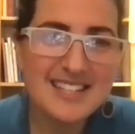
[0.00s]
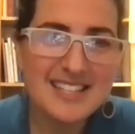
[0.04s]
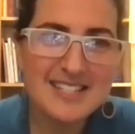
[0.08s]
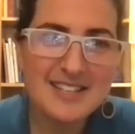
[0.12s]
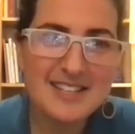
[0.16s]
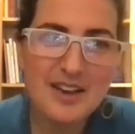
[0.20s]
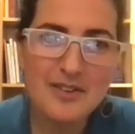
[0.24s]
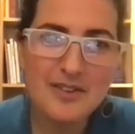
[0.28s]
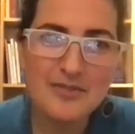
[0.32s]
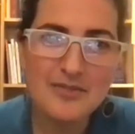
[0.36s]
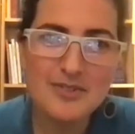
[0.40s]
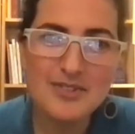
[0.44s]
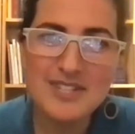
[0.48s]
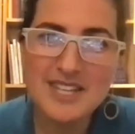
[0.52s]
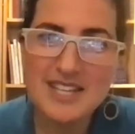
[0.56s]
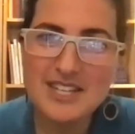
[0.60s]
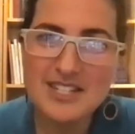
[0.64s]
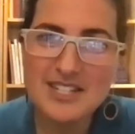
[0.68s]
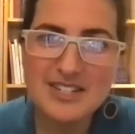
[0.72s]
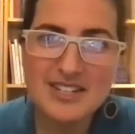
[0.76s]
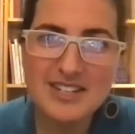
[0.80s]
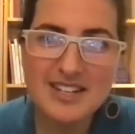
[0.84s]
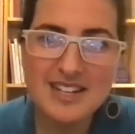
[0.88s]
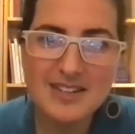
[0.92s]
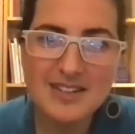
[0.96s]

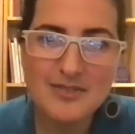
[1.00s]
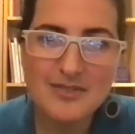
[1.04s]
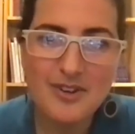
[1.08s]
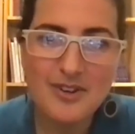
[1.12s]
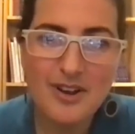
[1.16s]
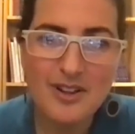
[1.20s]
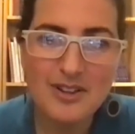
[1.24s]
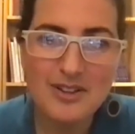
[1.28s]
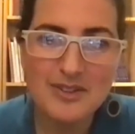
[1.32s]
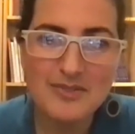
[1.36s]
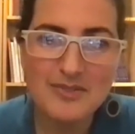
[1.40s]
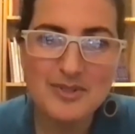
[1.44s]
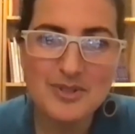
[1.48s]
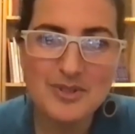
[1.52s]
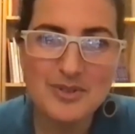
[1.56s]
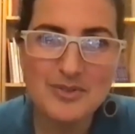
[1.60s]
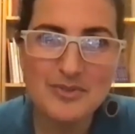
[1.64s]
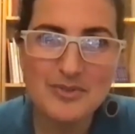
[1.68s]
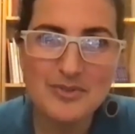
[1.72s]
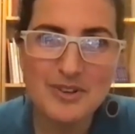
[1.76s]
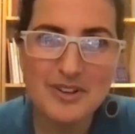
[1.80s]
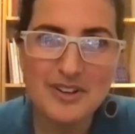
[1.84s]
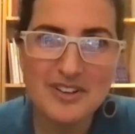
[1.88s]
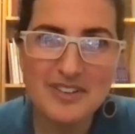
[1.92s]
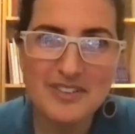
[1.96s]
conversation, and for all of you
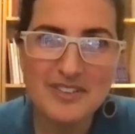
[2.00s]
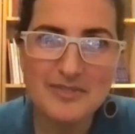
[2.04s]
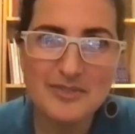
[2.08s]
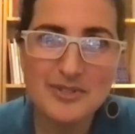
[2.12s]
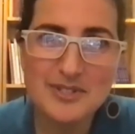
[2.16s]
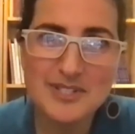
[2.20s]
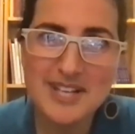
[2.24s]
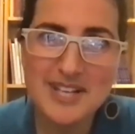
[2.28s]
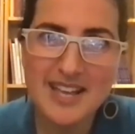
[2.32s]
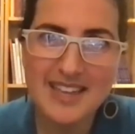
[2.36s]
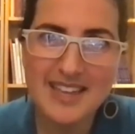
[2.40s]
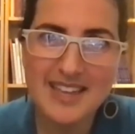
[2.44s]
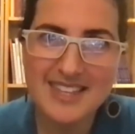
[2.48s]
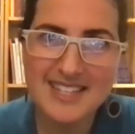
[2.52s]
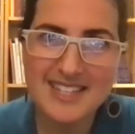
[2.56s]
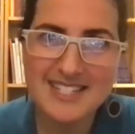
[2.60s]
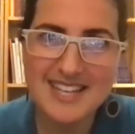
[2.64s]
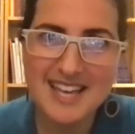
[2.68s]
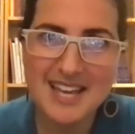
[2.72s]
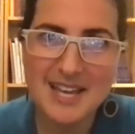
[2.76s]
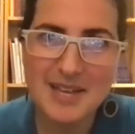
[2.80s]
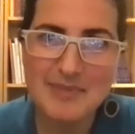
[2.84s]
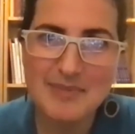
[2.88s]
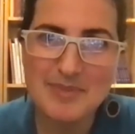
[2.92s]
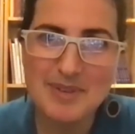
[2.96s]
for taking the
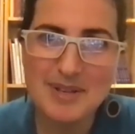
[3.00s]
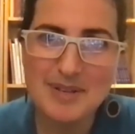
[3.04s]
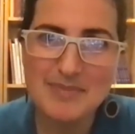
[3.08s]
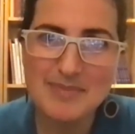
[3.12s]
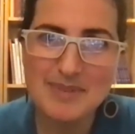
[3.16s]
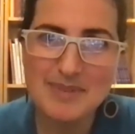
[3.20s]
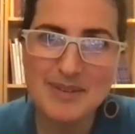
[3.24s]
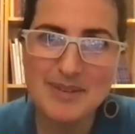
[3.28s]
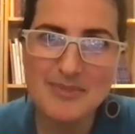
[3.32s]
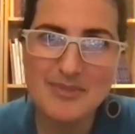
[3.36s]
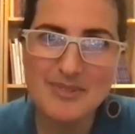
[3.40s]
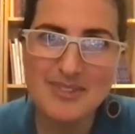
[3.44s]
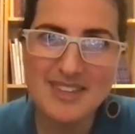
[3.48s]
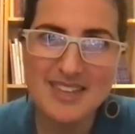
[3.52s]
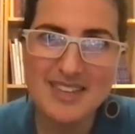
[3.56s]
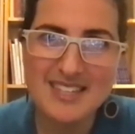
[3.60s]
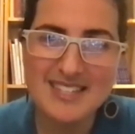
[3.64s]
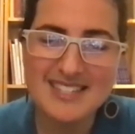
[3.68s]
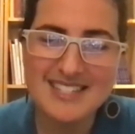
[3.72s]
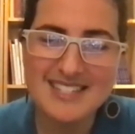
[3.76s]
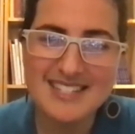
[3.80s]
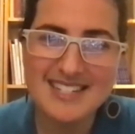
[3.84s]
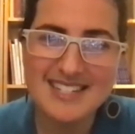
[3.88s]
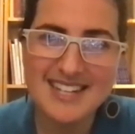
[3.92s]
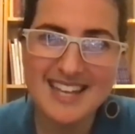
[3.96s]
time and being with
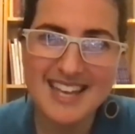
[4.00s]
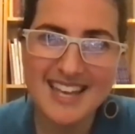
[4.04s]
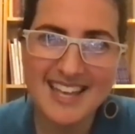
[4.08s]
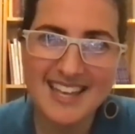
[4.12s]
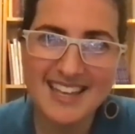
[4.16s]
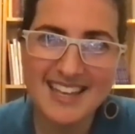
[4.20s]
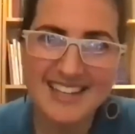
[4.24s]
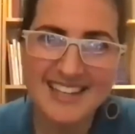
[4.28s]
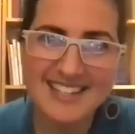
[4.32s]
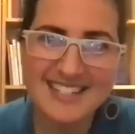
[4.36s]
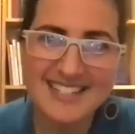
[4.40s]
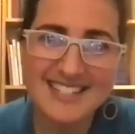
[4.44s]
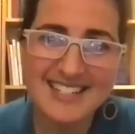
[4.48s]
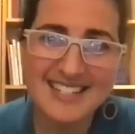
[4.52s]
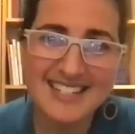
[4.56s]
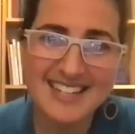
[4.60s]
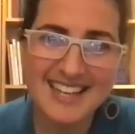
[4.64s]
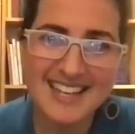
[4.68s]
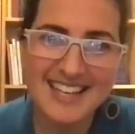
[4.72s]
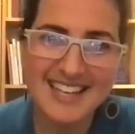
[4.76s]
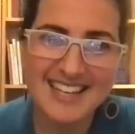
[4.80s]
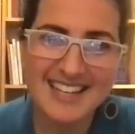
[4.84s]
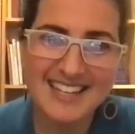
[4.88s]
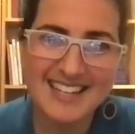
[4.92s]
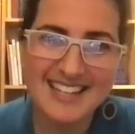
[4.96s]
us today and
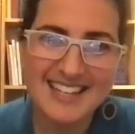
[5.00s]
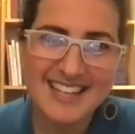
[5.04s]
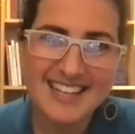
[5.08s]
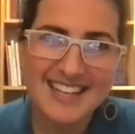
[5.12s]
tonight.